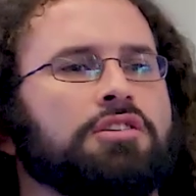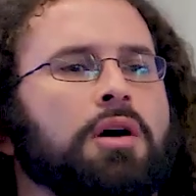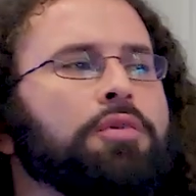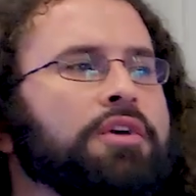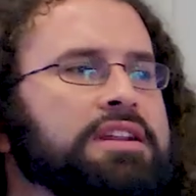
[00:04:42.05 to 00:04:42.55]
on
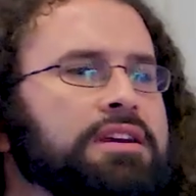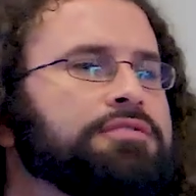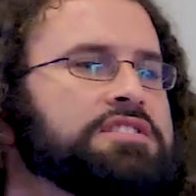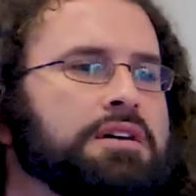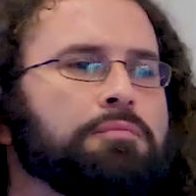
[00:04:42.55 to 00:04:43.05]

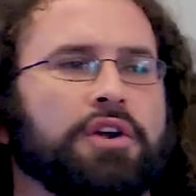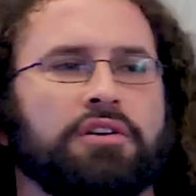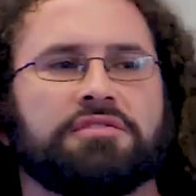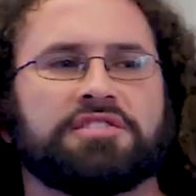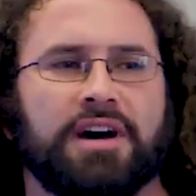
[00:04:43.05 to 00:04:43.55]
operating for some
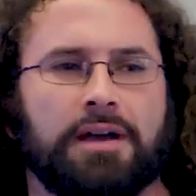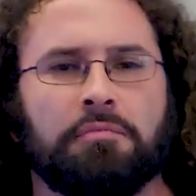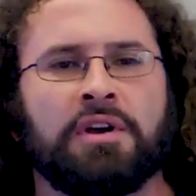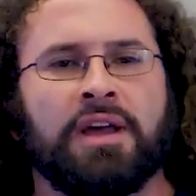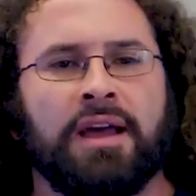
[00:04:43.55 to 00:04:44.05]
period of
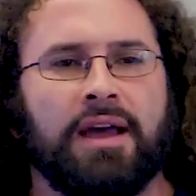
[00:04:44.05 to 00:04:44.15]
time